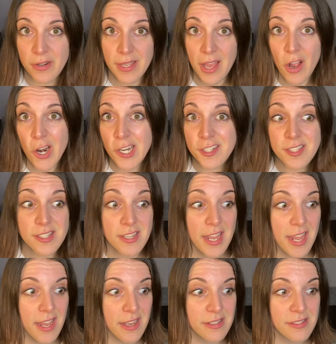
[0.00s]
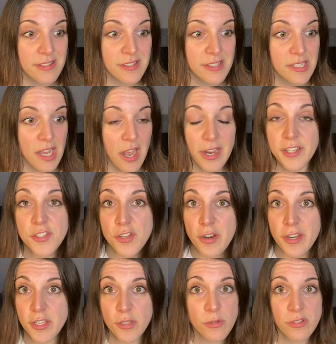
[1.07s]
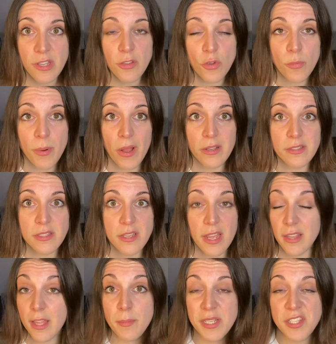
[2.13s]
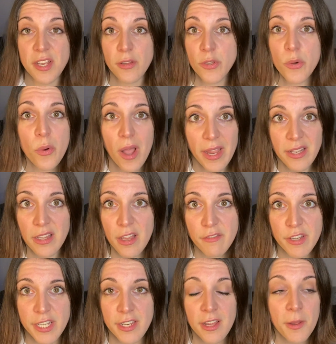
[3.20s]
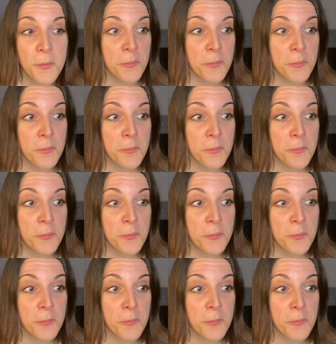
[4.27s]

cards and I started using coupons. And let me tell you, I love it.